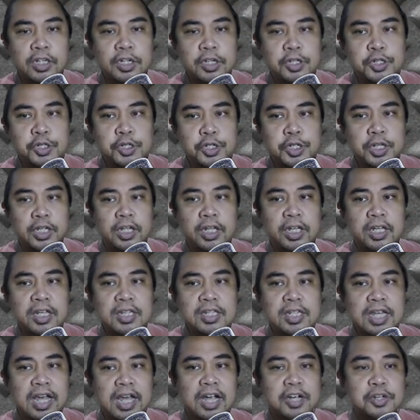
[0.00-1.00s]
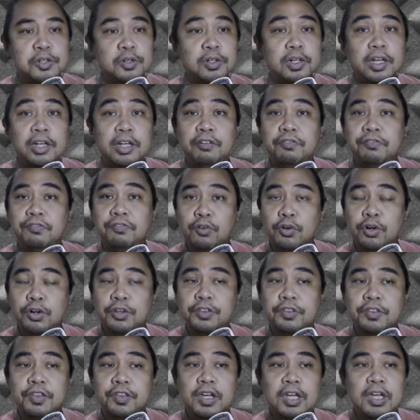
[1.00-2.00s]
she is actually in fourth
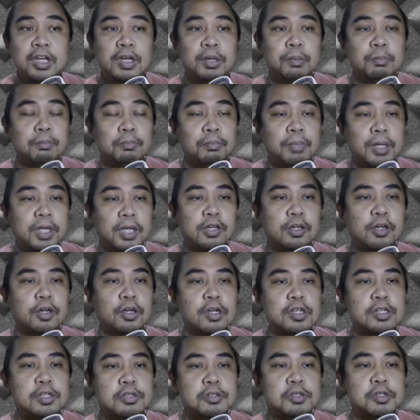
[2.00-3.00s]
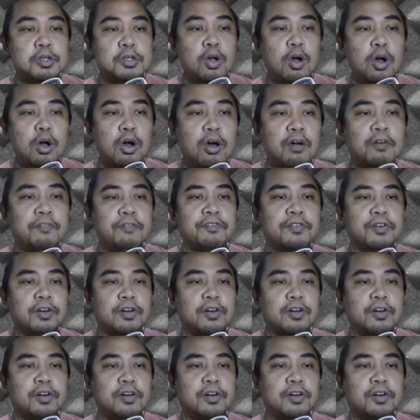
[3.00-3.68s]
because of